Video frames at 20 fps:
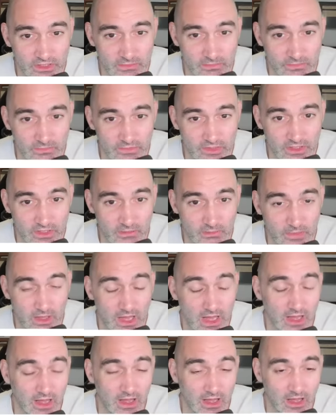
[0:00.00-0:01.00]
some slick
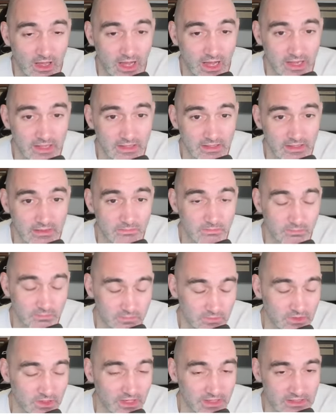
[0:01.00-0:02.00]

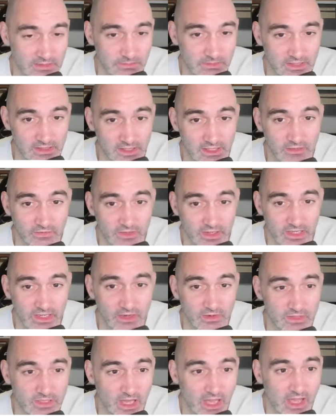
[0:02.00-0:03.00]

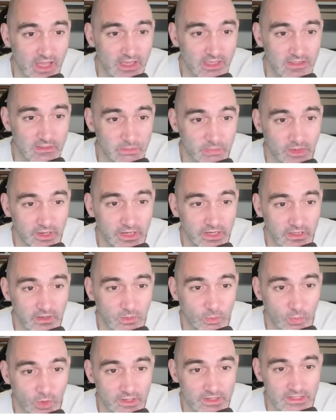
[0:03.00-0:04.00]
videos explaining
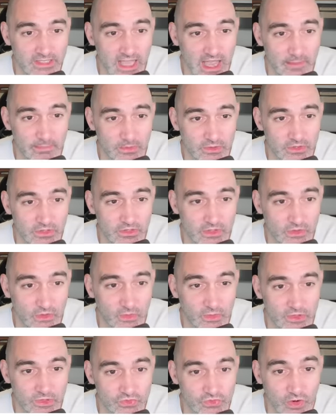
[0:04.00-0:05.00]
what sappers do and
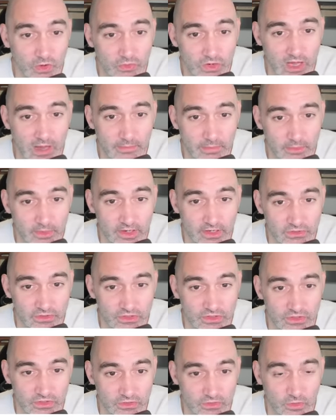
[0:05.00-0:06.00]
what drone operators
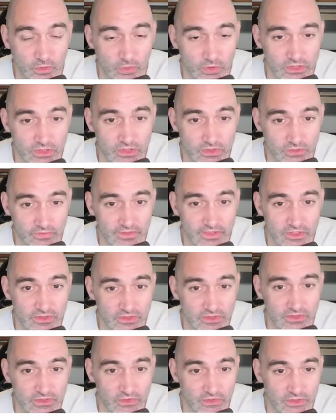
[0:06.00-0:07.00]
do, or so
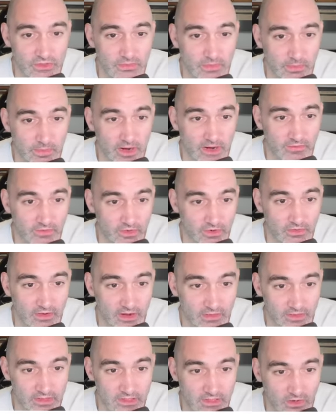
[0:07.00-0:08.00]
featuring soldiers preparing for a
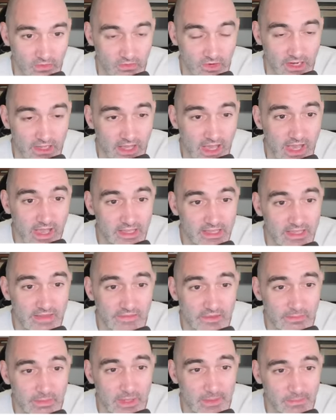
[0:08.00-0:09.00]
ground assault, right?
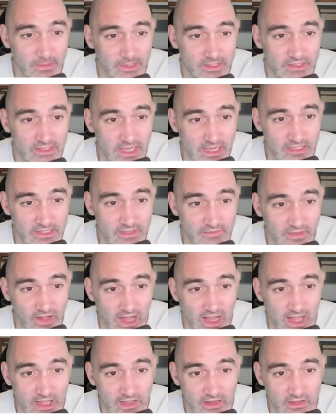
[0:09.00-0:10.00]
Giving people a sense of,
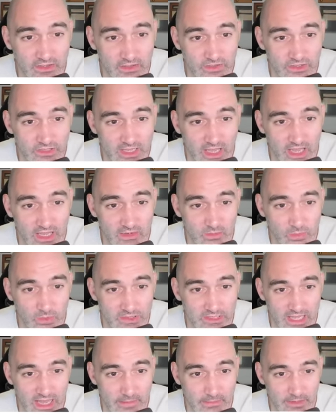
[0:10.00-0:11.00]
I understand
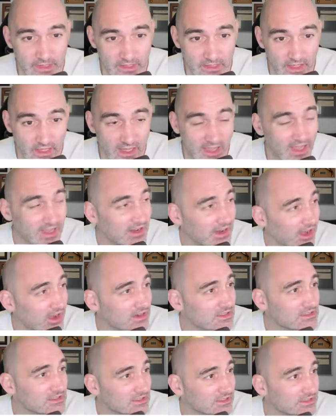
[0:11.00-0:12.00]
what's happening. And
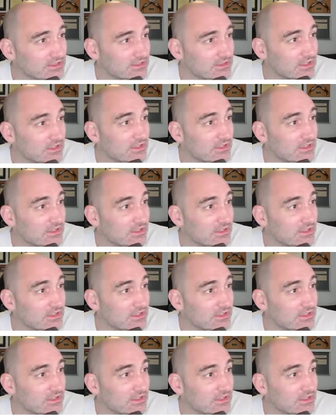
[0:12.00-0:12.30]
honestly, the